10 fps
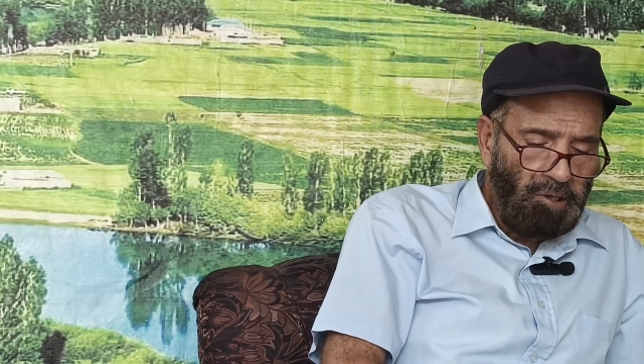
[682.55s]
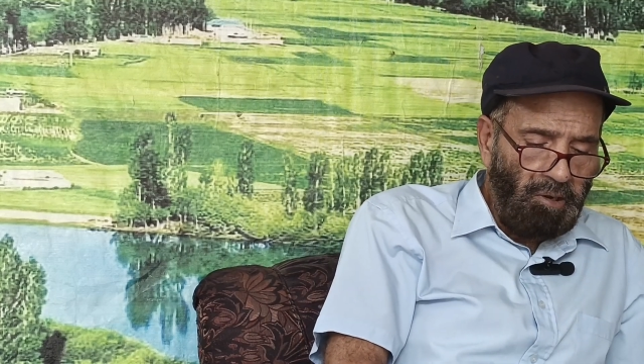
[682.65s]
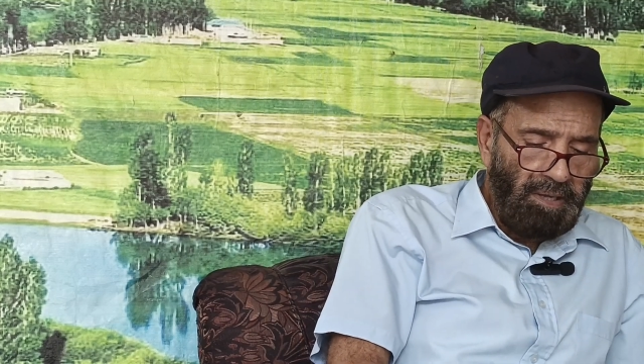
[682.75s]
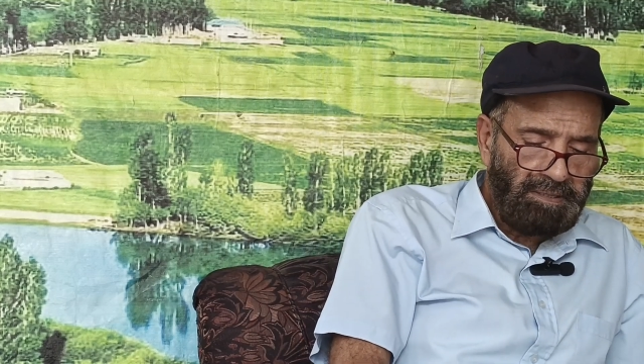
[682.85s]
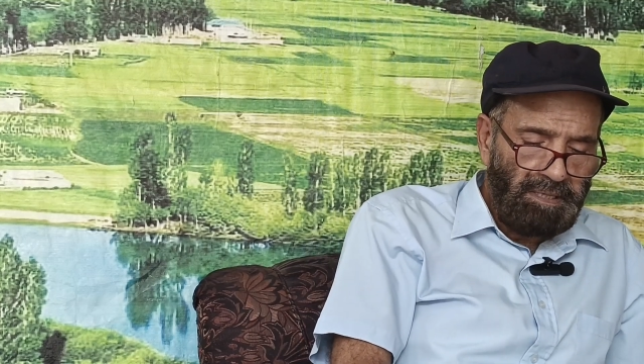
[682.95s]

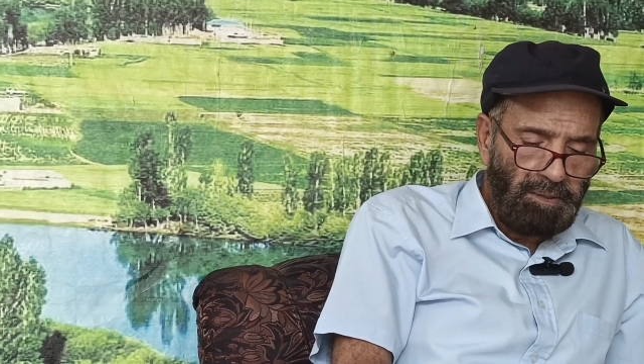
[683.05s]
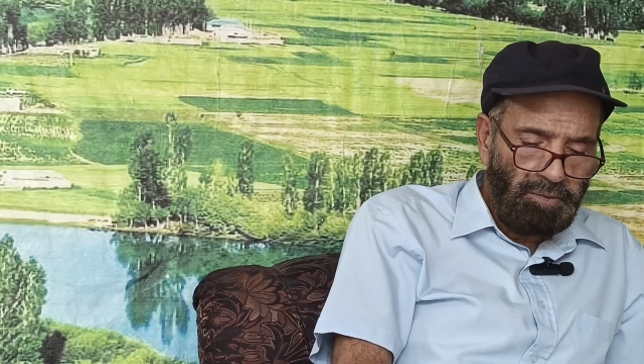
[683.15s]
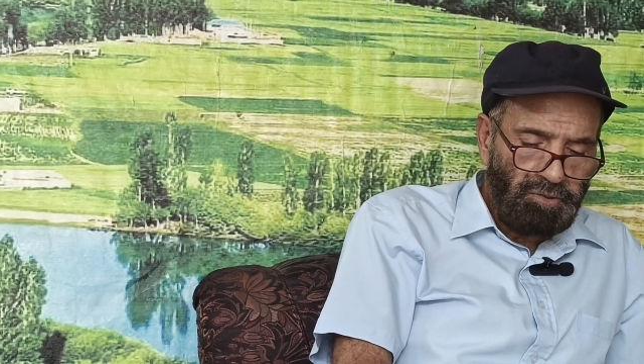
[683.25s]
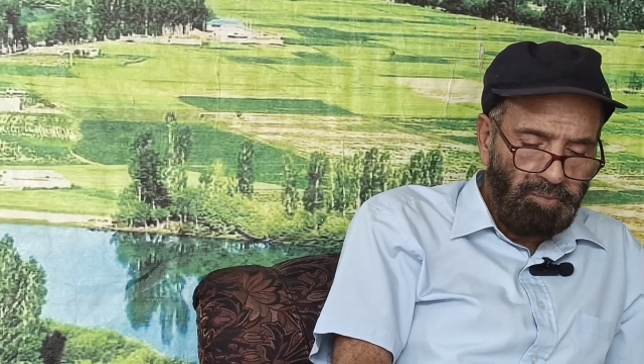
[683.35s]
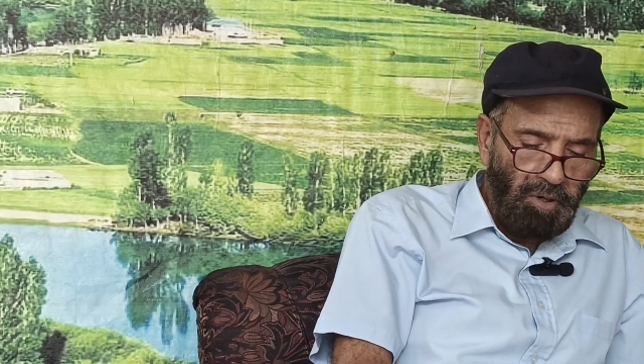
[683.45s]
task
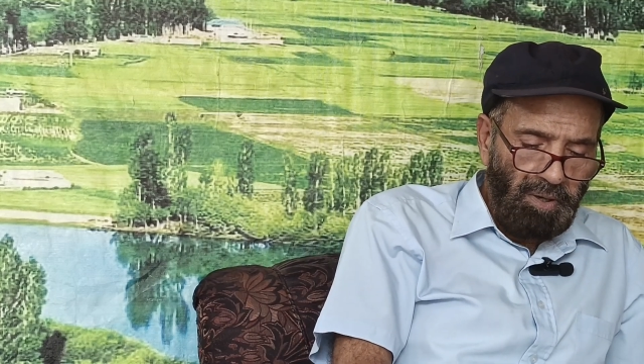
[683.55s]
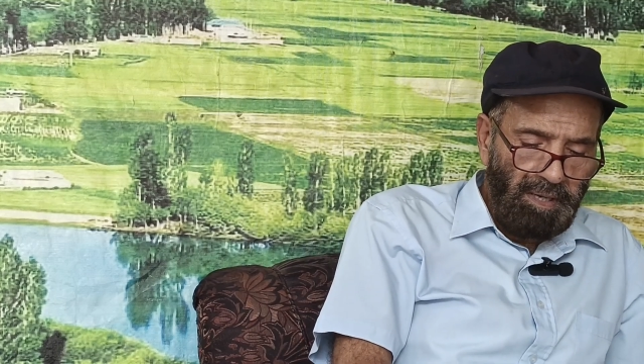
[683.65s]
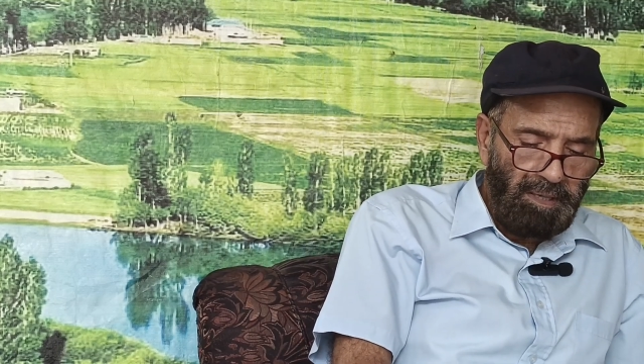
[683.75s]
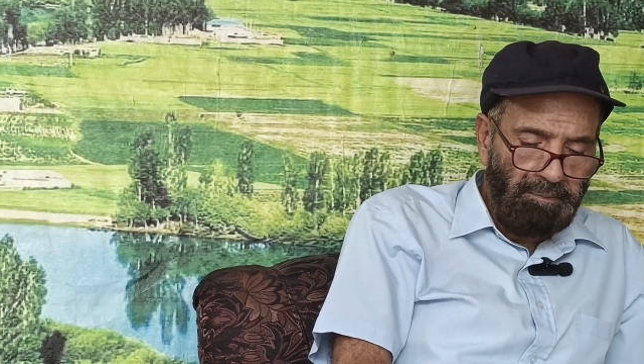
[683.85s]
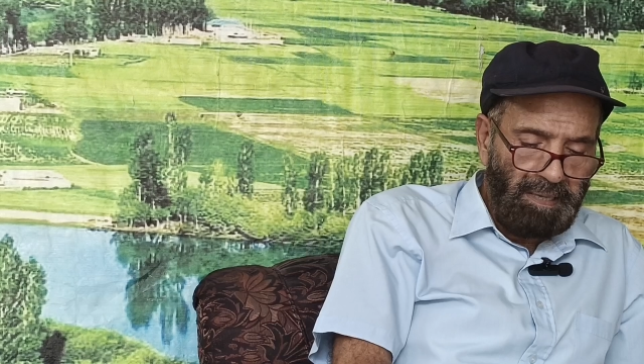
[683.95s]
into
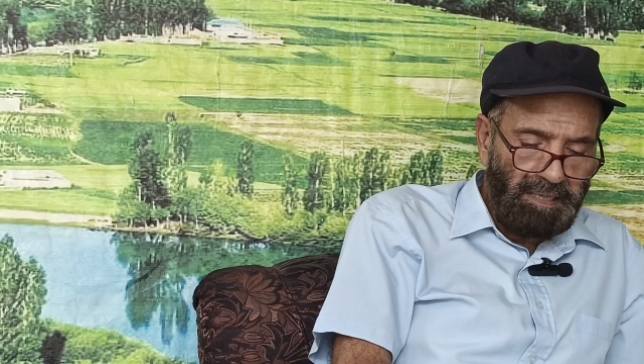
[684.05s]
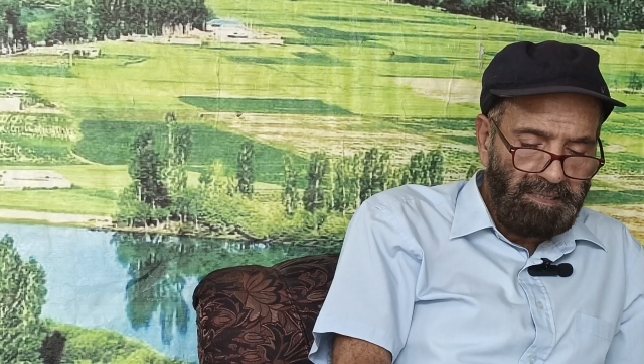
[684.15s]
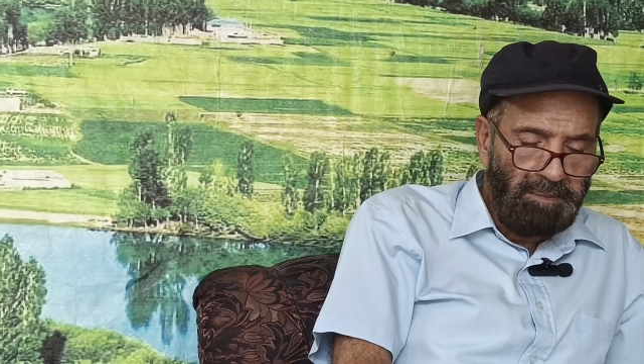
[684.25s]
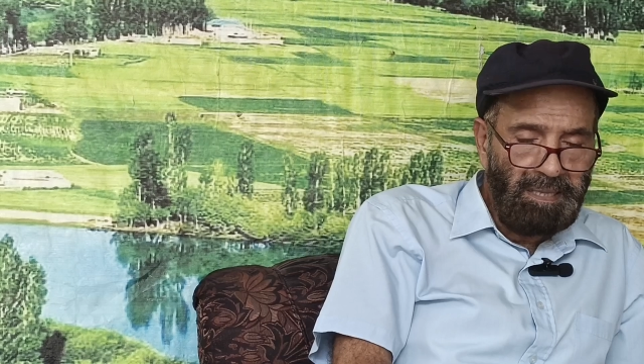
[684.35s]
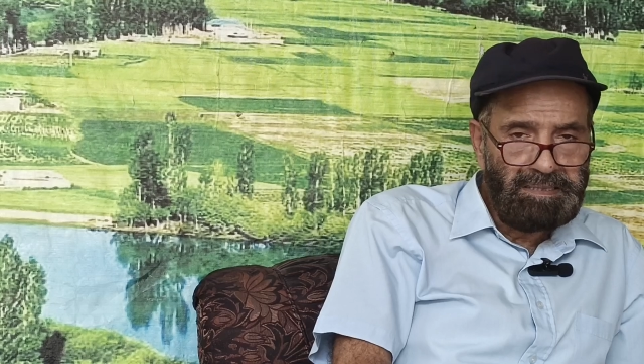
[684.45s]
smaller
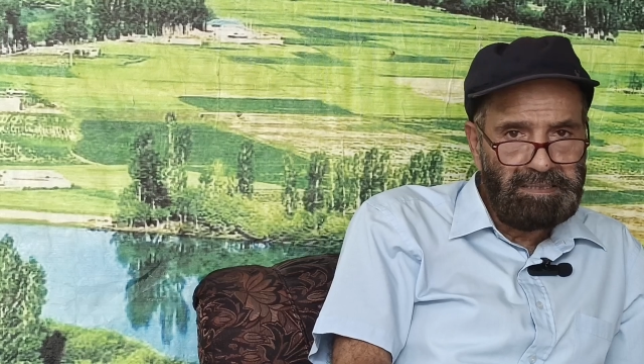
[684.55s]
manageable